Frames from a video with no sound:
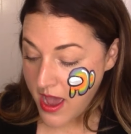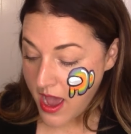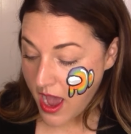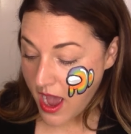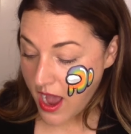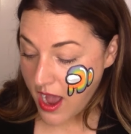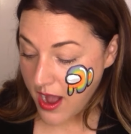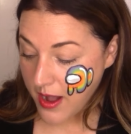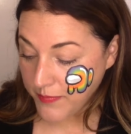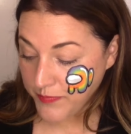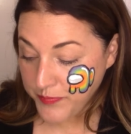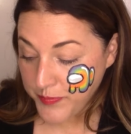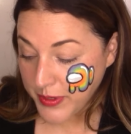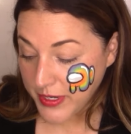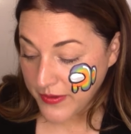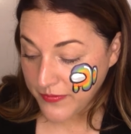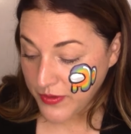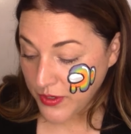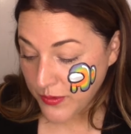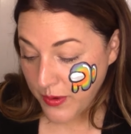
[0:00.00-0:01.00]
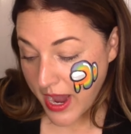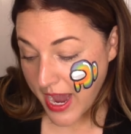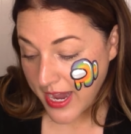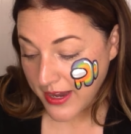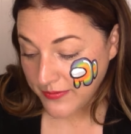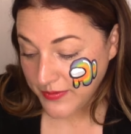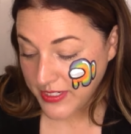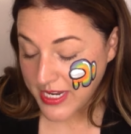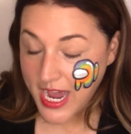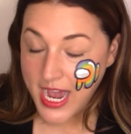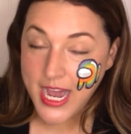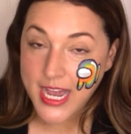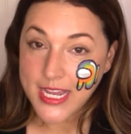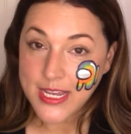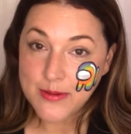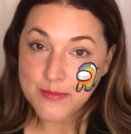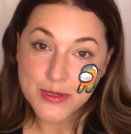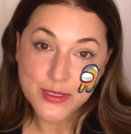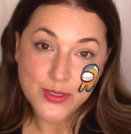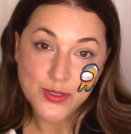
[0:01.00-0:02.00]
Um, but if you have
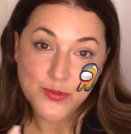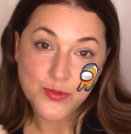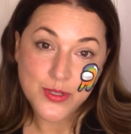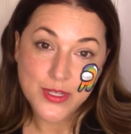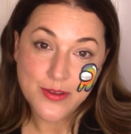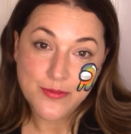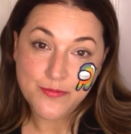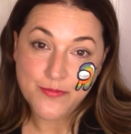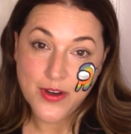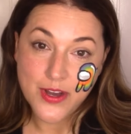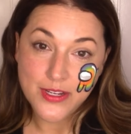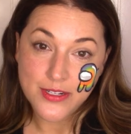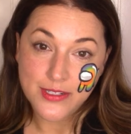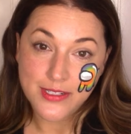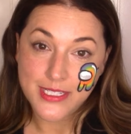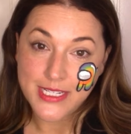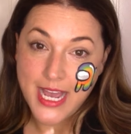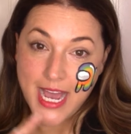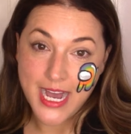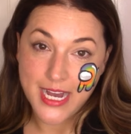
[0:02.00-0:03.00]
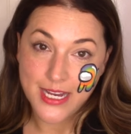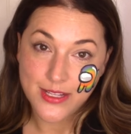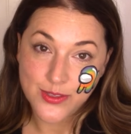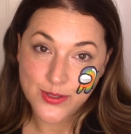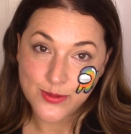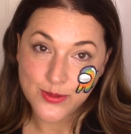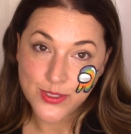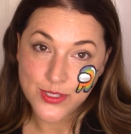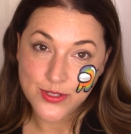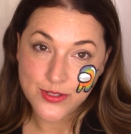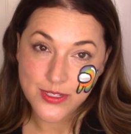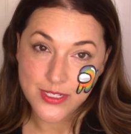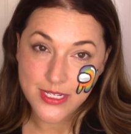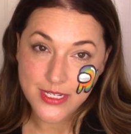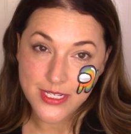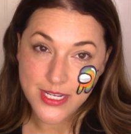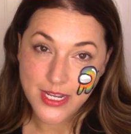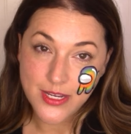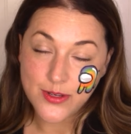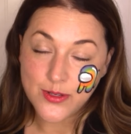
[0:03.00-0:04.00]
time, it's really fun to add those little
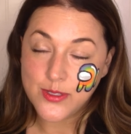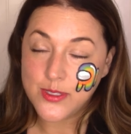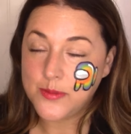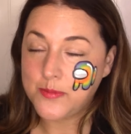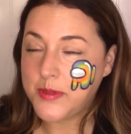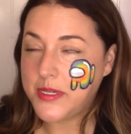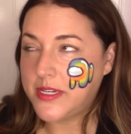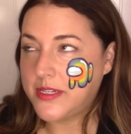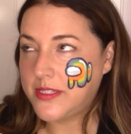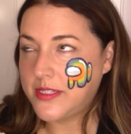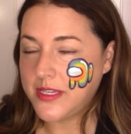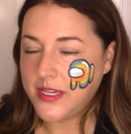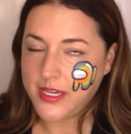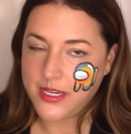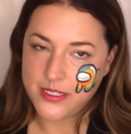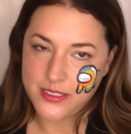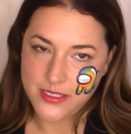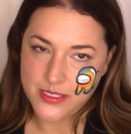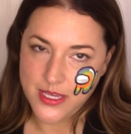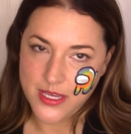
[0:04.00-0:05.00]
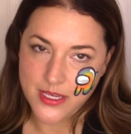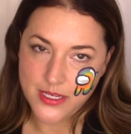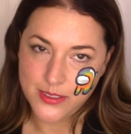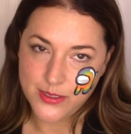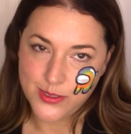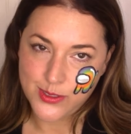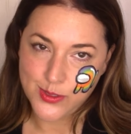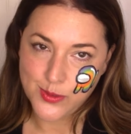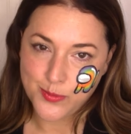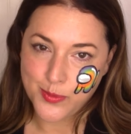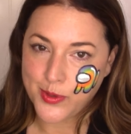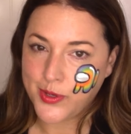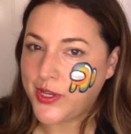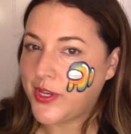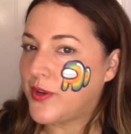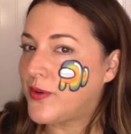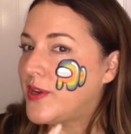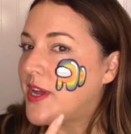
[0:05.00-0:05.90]
details because the kids think it's super cute.